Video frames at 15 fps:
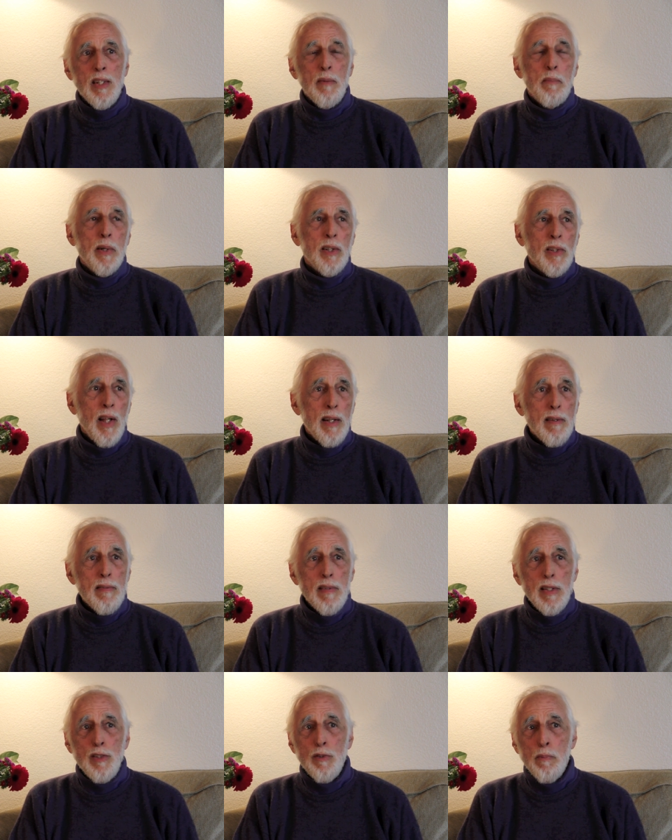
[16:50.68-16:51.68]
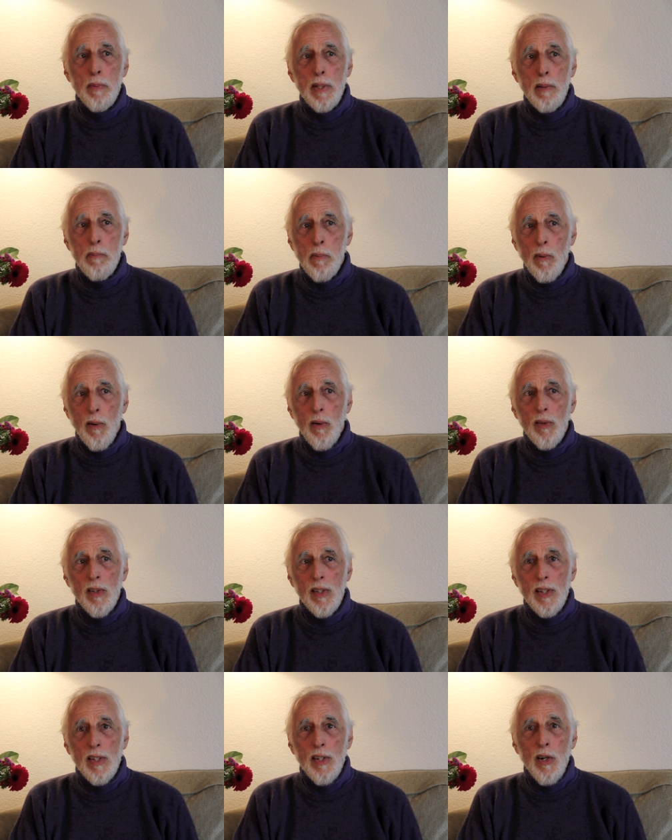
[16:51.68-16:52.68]
But a lot of these
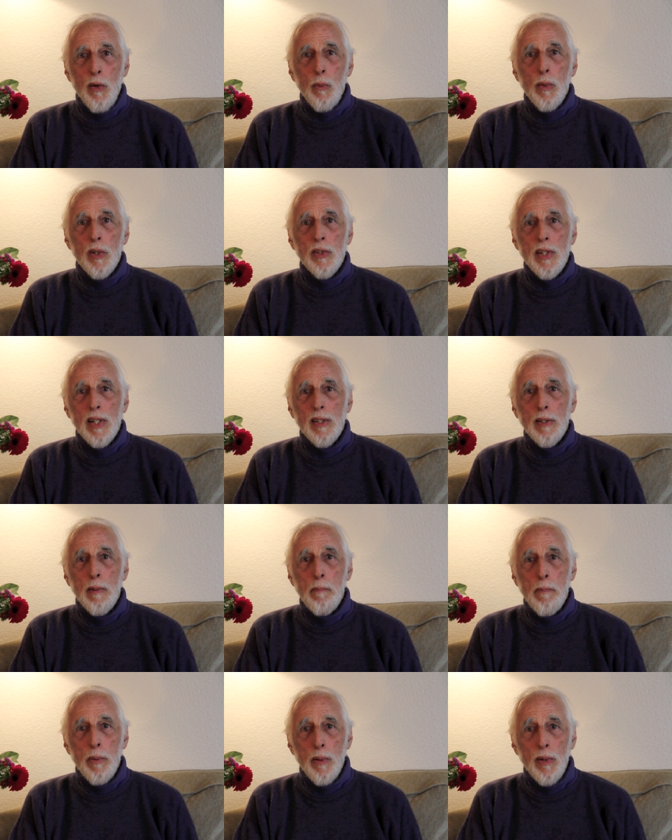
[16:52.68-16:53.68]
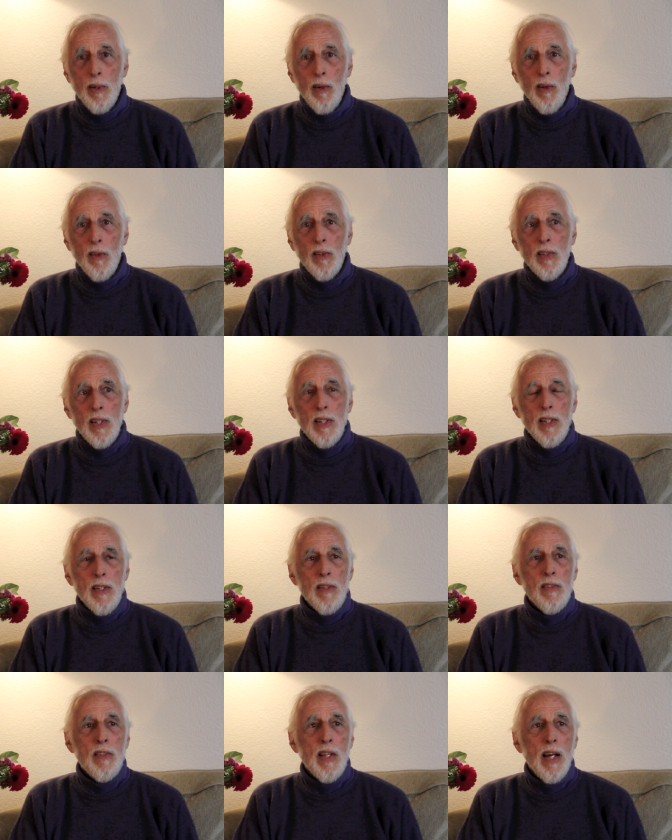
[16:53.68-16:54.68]
people were telling Pearl
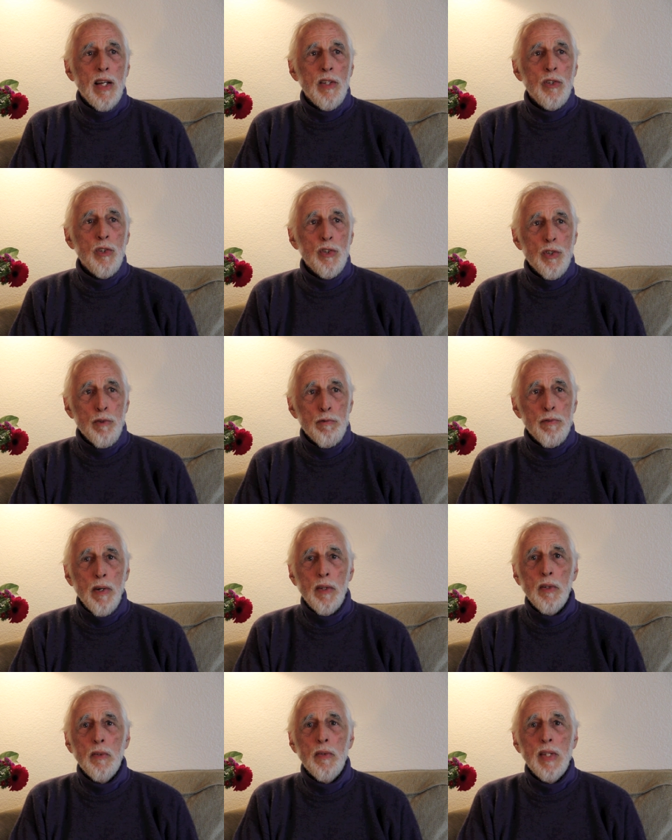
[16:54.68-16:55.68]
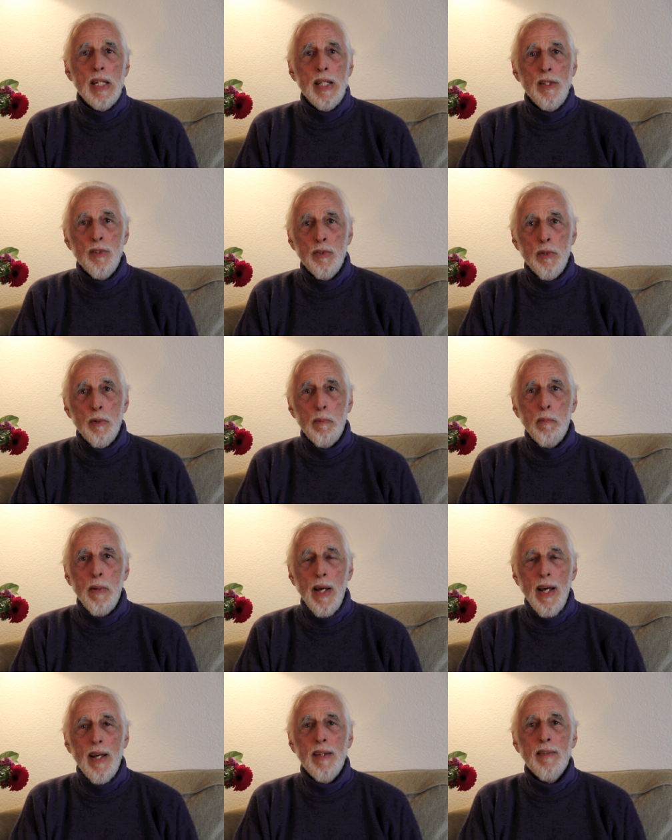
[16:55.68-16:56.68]
that you should follow the Eastern
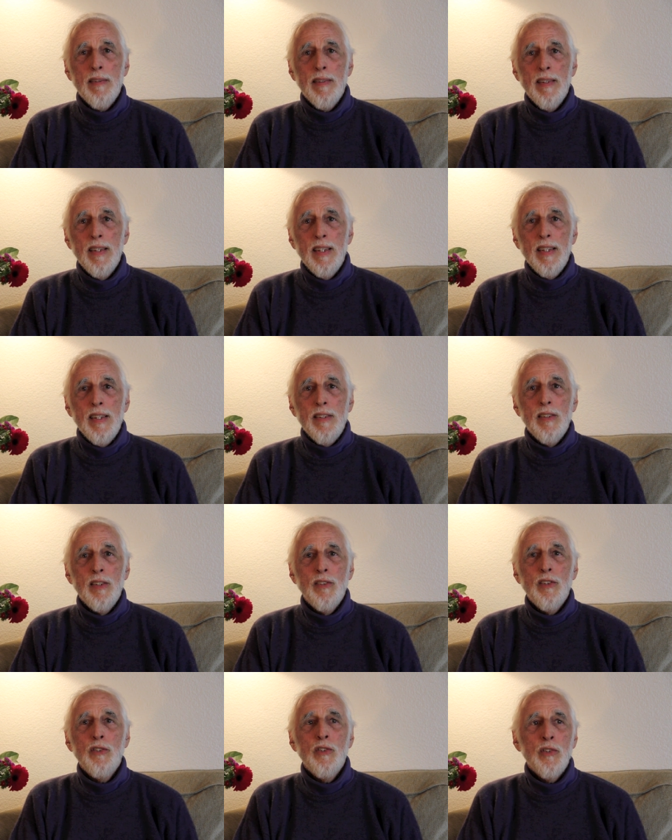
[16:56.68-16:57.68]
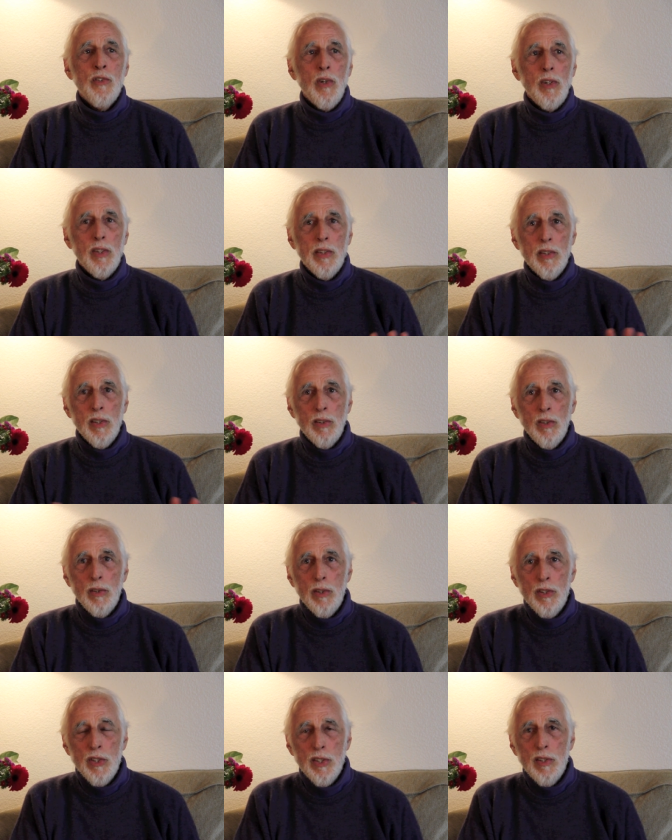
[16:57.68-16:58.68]
path, that this is all an
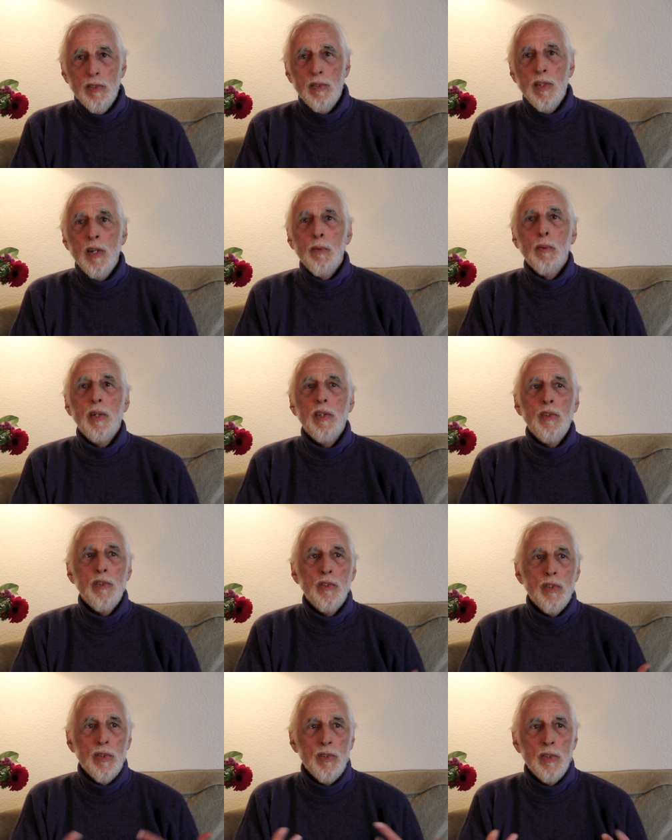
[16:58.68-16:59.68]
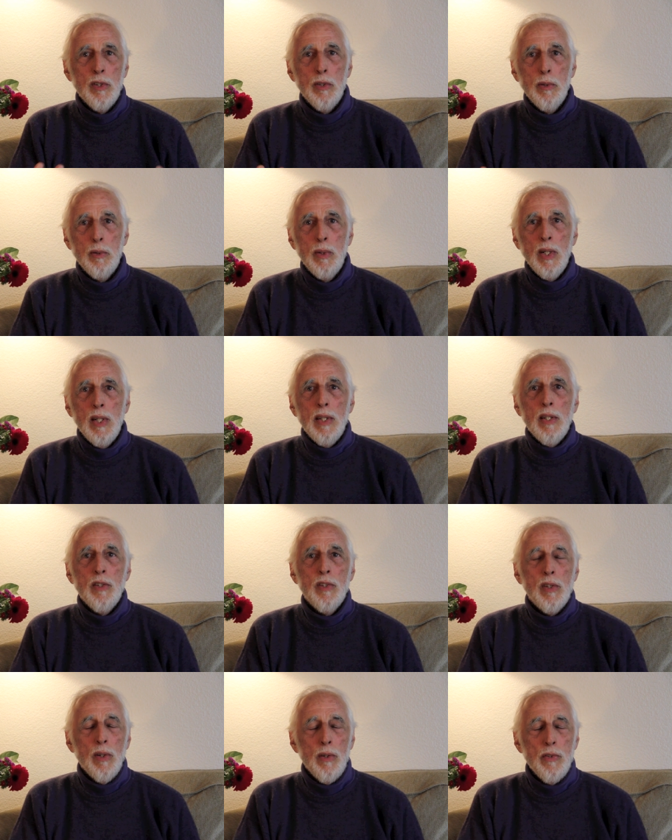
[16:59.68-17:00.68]
illusion. What you should do
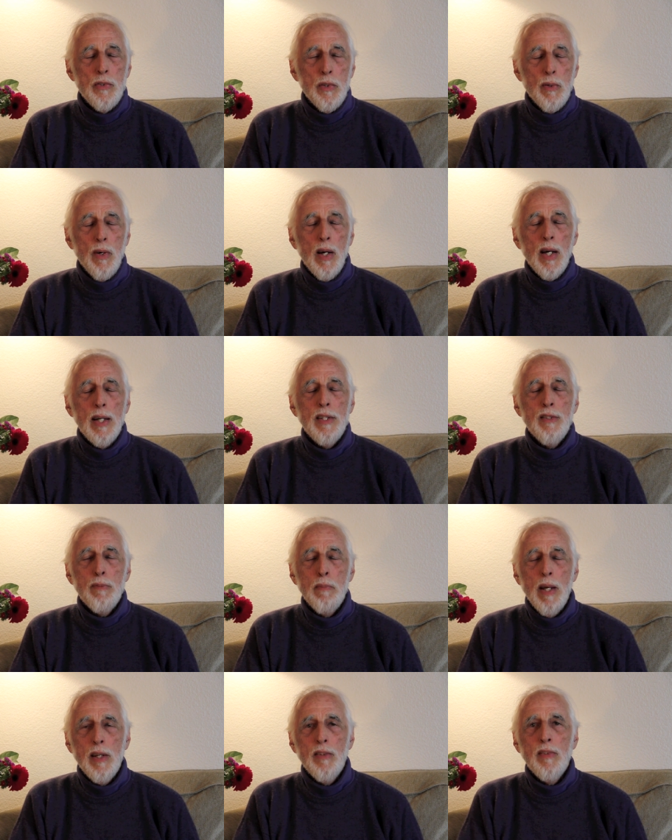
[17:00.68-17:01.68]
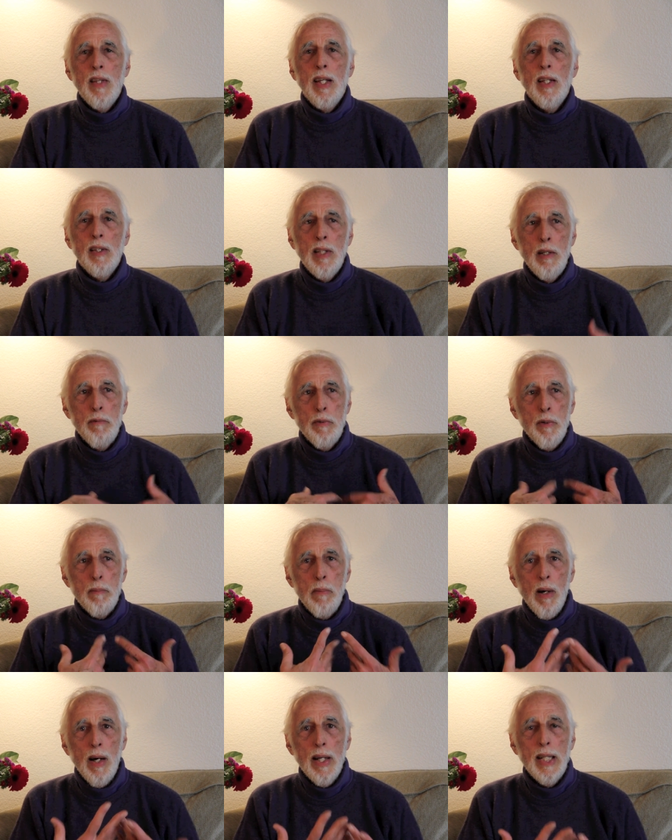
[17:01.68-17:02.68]
is close your eyes, meditate, leave your
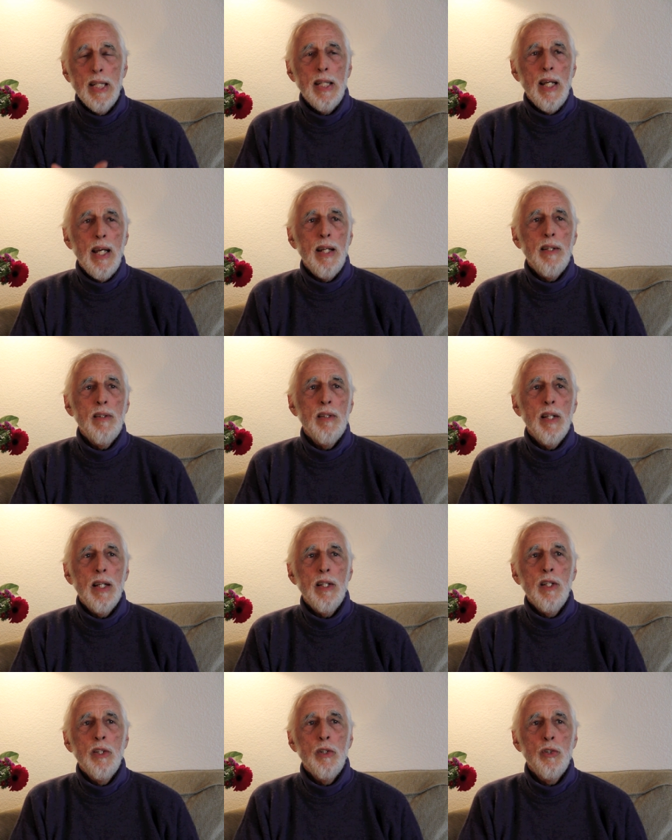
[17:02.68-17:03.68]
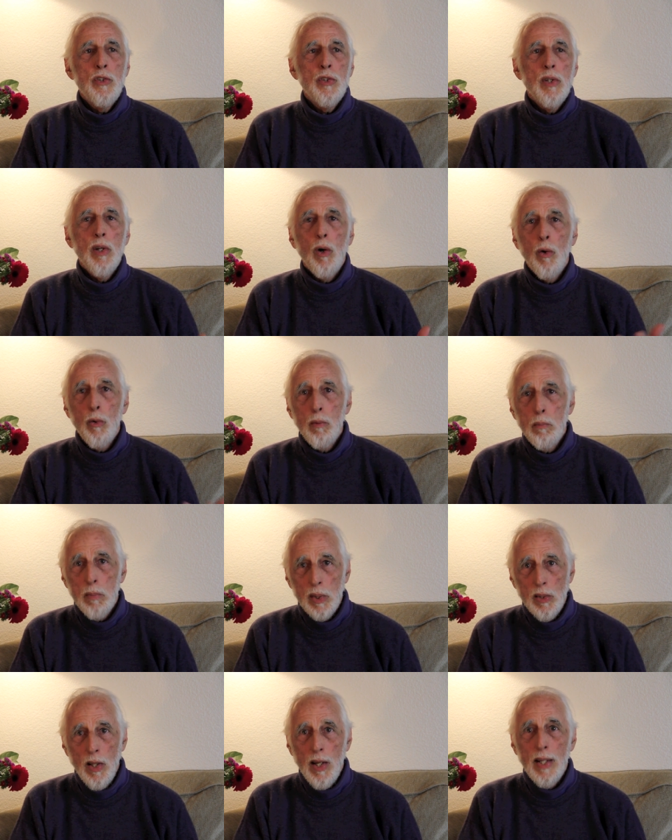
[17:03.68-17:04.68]
body, and that you should Om
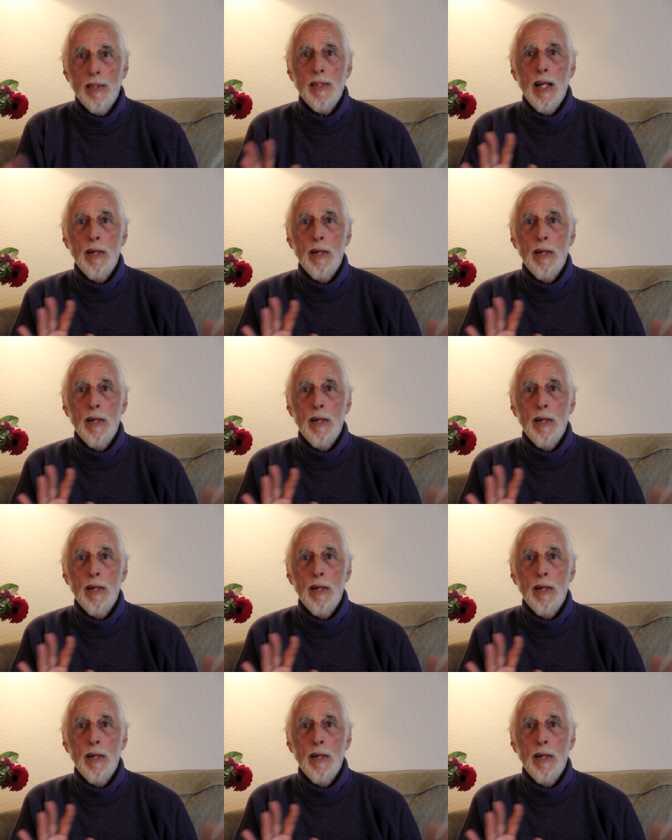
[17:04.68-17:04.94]
a lot.